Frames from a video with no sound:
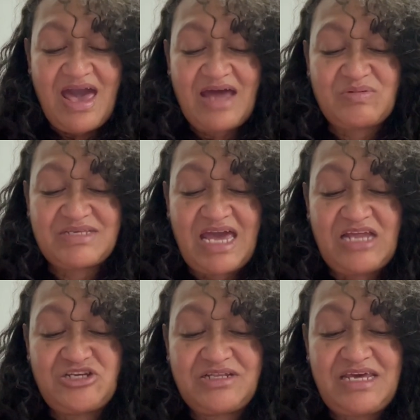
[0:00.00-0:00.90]
and was
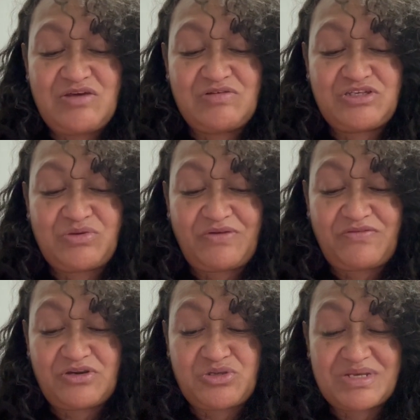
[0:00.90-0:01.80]
anciently used to
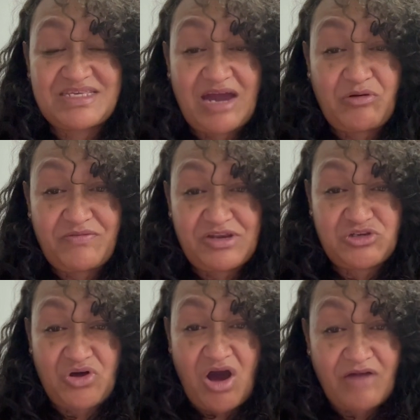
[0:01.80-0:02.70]
refer to a
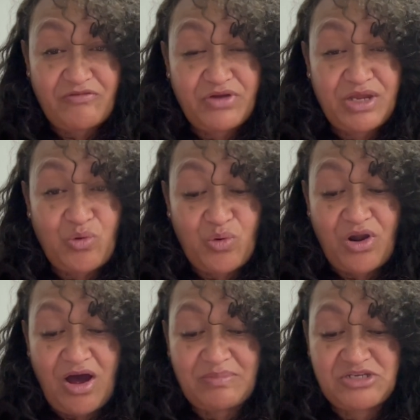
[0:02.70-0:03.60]
sacrificial offering or
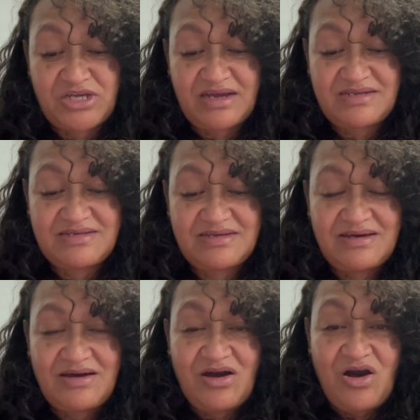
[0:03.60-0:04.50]
object.
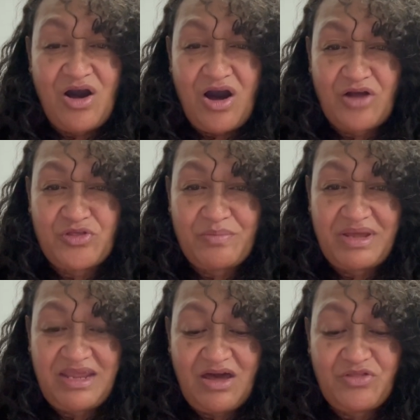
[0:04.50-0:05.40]
Although
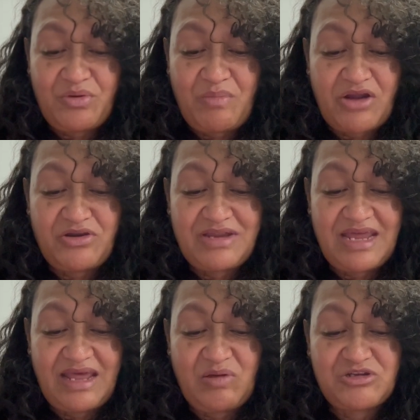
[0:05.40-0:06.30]
many other modern-day
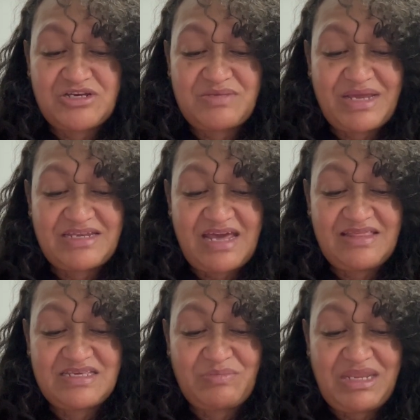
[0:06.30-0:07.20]
languages maintain
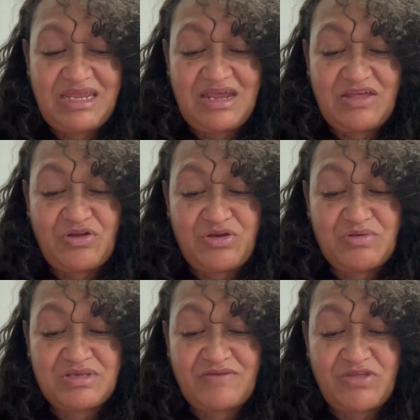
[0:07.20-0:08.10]
this meaning in their
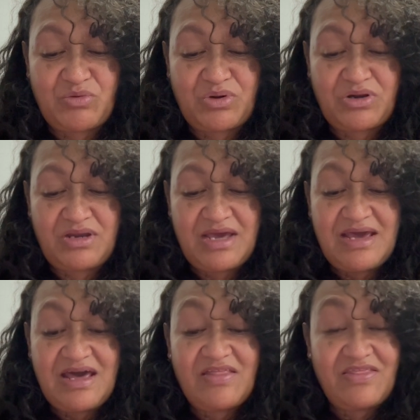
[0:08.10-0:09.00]
use of the word,
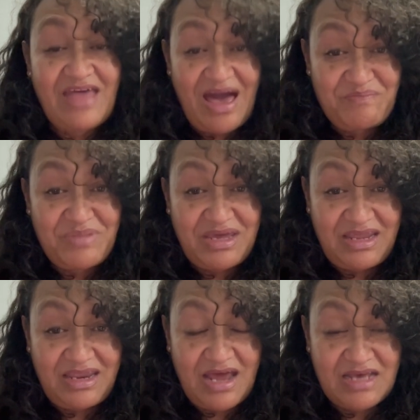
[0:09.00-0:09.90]
that
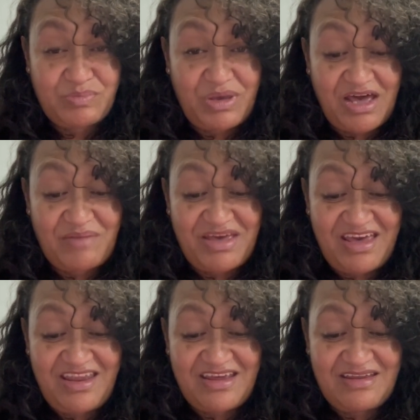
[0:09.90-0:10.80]
meaning has become
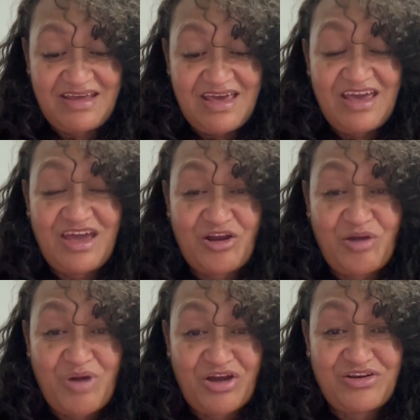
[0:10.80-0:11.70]
hidden in our
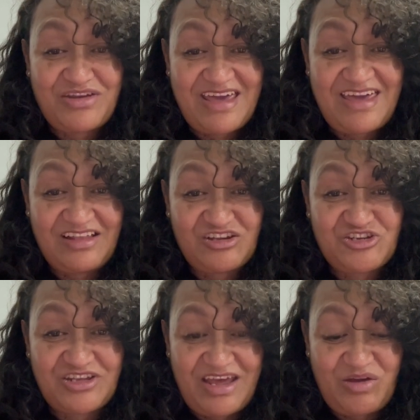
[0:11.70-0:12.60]
modern-day
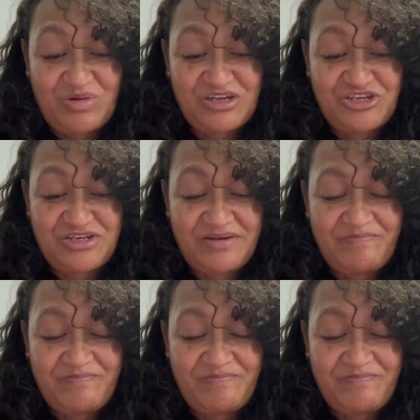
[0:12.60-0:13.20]
English language.